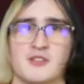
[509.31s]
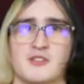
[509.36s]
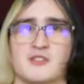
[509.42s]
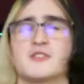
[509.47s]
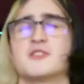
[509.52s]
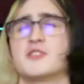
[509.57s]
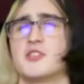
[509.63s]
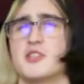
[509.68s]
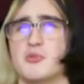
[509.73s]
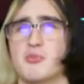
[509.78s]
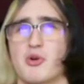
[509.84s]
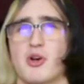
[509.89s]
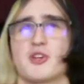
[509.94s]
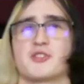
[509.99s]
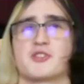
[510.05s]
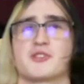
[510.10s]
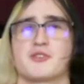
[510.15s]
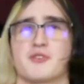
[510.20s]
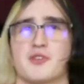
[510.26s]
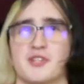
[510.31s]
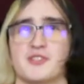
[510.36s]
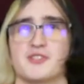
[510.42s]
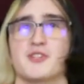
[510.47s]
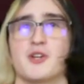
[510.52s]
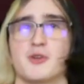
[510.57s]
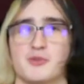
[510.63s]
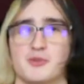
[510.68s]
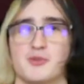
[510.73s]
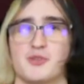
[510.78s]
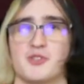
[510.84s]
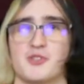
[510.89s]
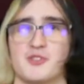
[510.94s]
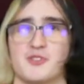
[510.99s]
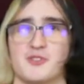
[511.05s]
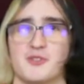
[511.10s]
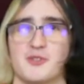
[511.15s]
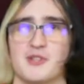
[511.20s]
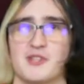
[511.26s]
CD Projekt Red knows what they're
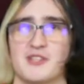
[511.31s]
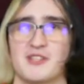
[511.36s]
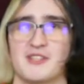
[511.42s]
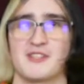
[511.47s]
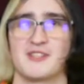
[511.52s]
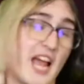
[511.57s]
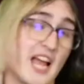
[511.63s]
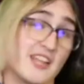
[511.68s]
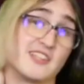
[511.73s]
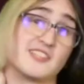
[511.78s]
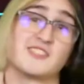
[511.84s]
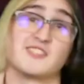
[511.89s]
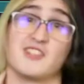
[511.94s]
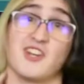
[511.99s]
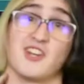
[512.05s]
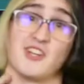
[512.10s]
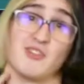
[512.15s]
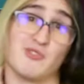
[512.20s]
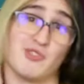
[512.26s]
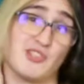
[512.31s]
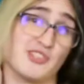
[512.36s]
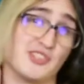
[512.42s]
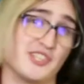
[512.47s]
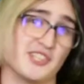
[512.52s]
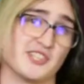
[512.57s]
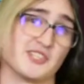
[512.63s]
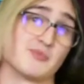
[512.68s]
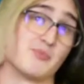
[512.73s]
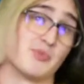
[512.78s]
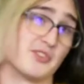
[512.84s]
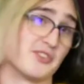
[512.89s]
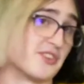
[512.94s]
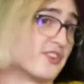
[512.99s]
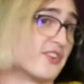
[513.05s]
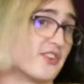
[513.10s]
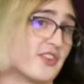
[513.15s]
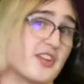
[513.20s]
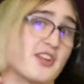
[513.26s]
doing. At least not at release, but
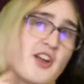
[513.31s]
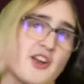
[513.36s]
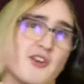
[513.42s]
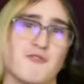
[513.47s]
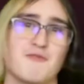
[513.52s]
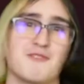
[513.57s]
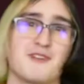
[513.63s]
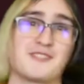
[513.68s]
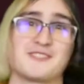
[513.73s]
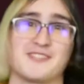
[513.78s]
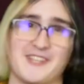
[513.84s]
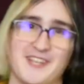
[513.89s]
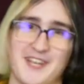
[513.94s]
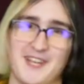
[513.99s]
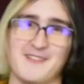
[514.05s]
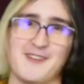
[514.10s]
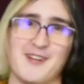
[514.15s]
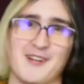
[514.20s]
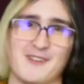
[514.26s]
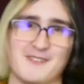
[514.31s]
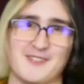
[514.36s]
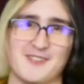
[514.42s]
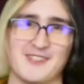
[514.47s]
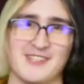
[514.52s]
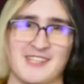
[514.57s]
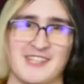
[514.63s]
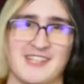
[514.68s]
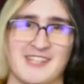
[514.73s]
they know how to fix a game after.